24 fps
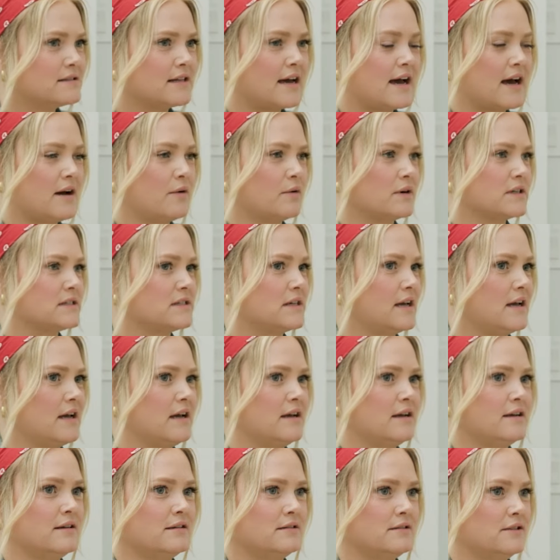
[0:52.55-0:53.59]
that were
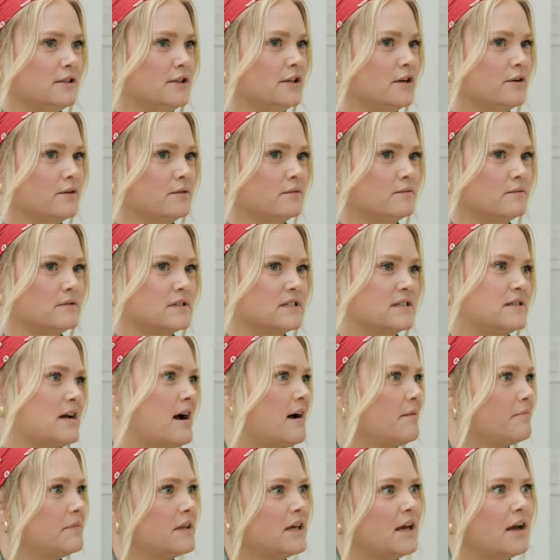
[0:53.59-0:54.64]
saying you know
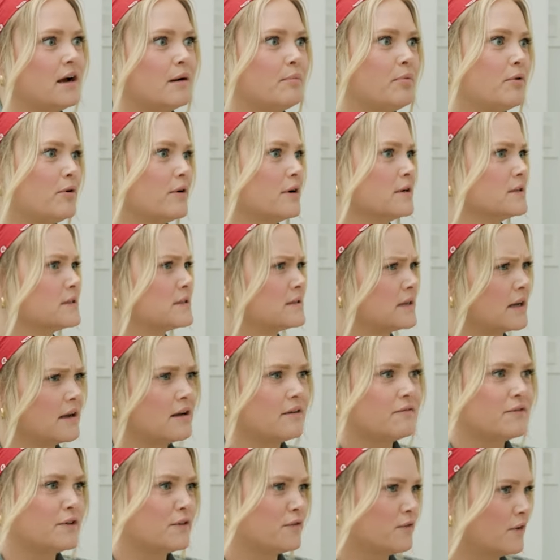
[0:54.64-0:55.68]
stop the airport
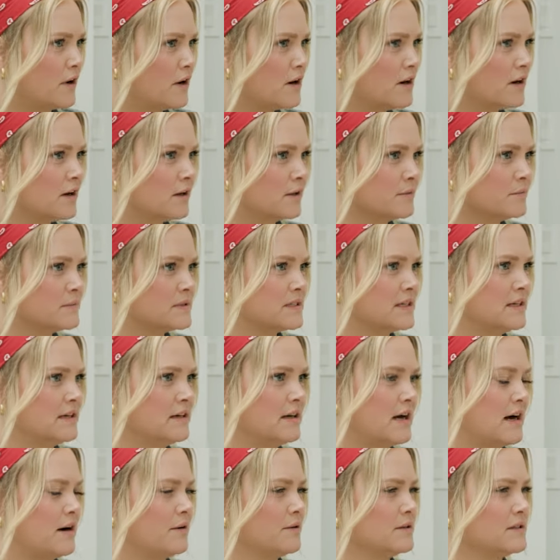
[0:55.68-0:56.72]
save the farms
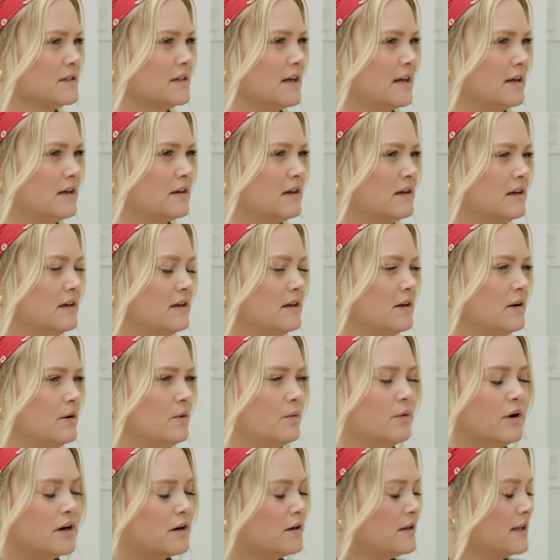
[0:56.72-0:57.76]
and i was like
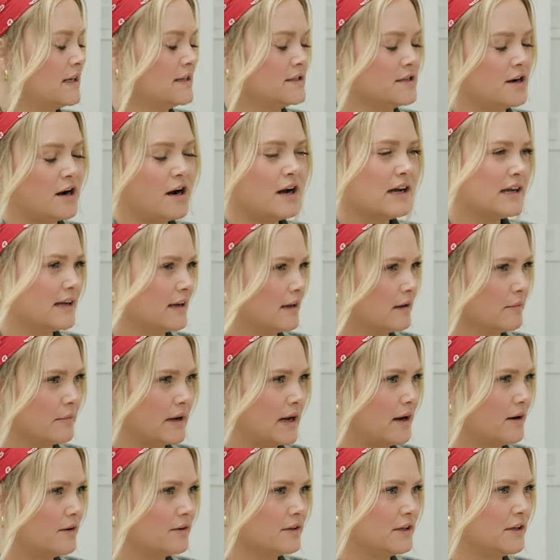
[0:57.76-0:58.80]
what are they talking
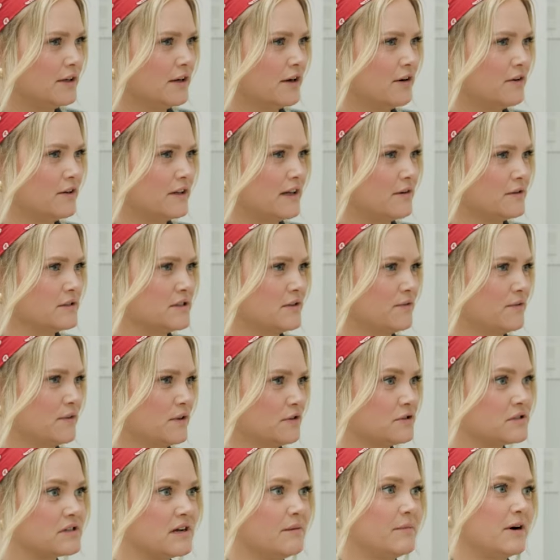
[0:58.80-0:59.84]
about? You know, and that was the
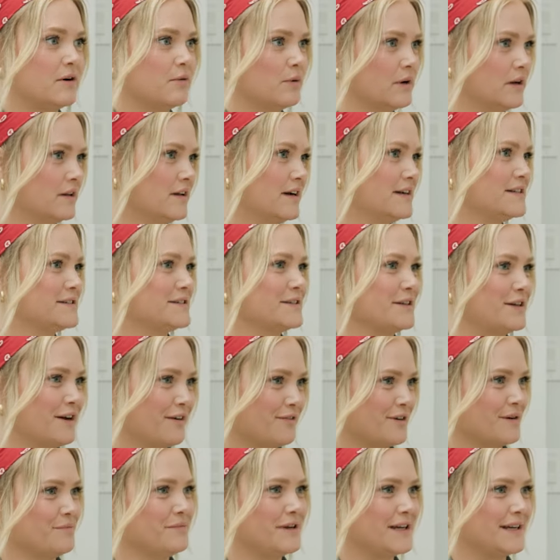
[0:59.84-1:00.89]
first time I realized the
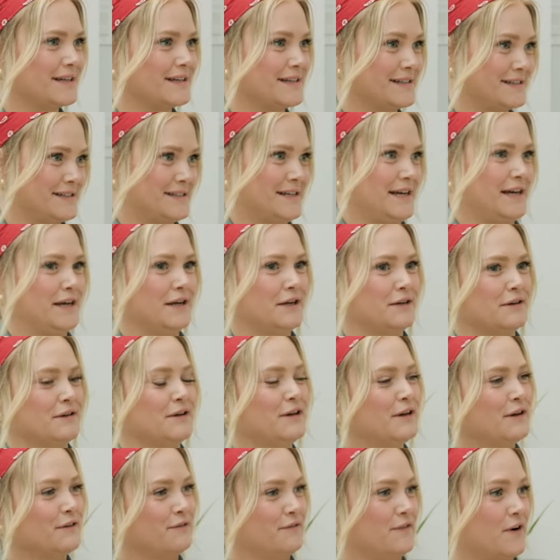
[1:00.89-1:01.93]
government can take
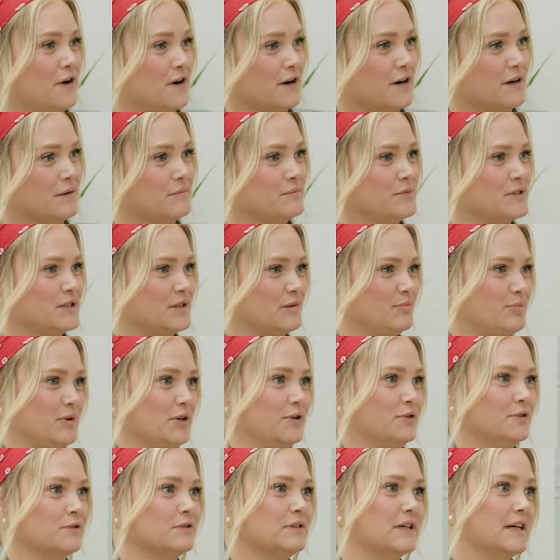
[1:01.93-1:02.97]
farms oh, to yeah.
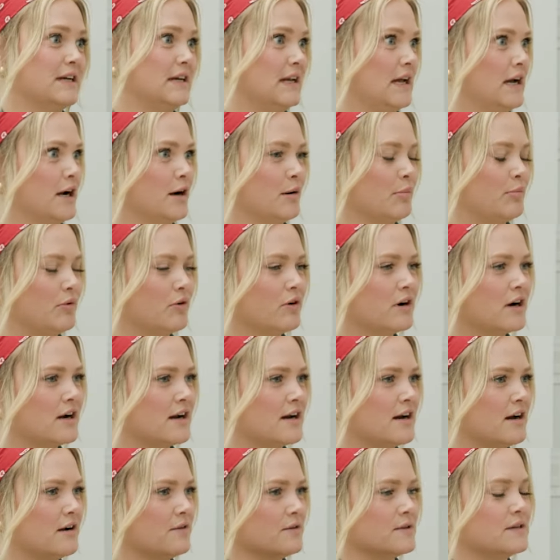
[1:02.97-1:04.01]
build an airport,
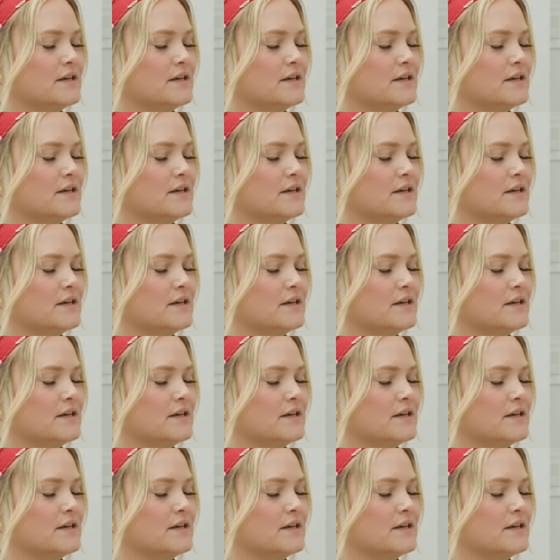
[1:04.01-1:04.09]
and I